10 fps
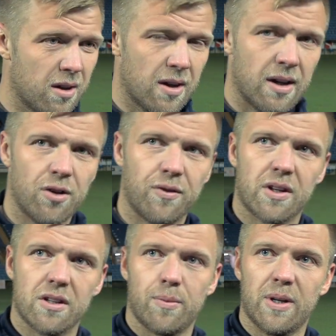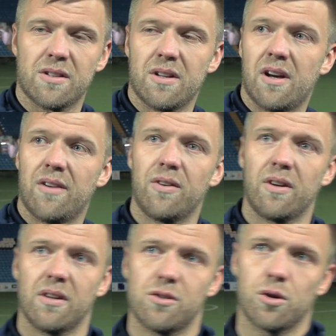I don't think it's a bad start. I
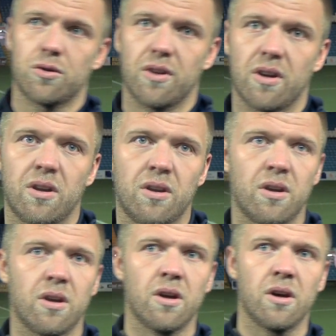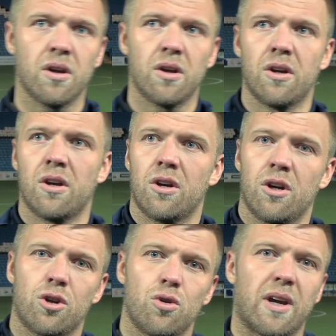think it's just a,
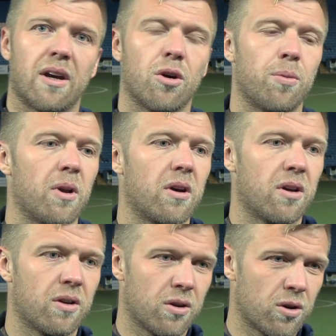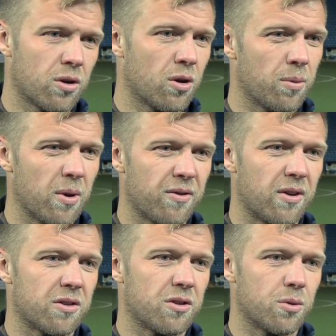a tricky couple of couple of
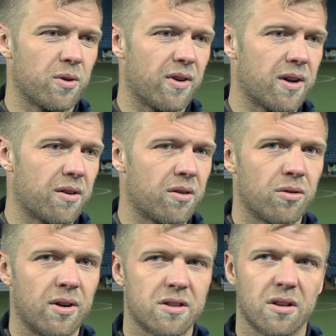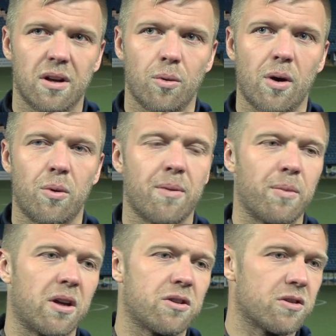fixtures we've had recently where we haven't
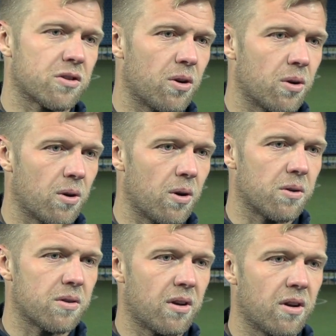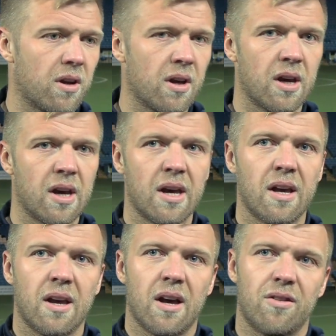managed to score goals and
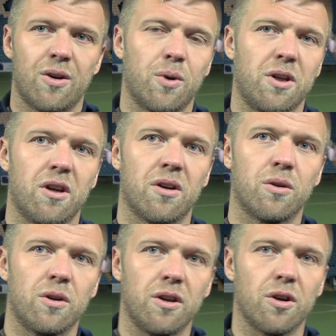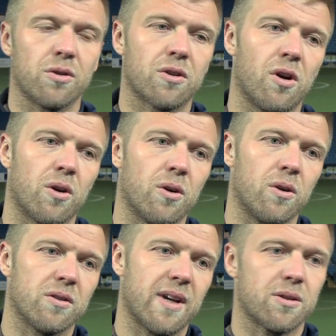I think when you, you don't score
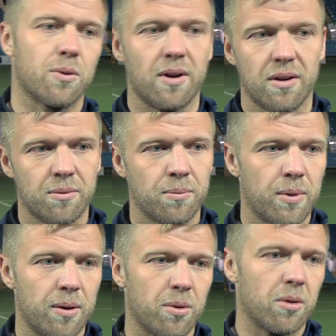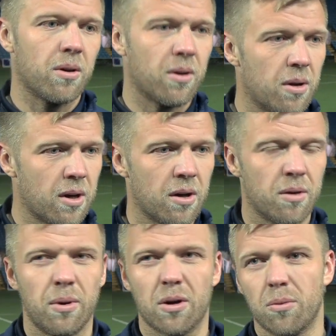goals, that's when people
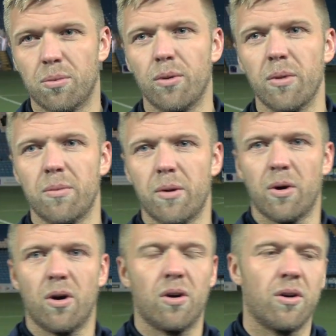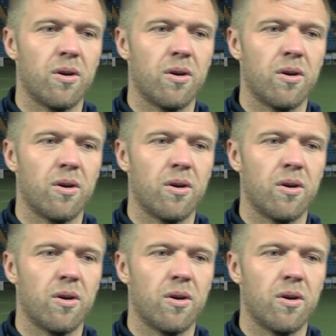become probably a bit more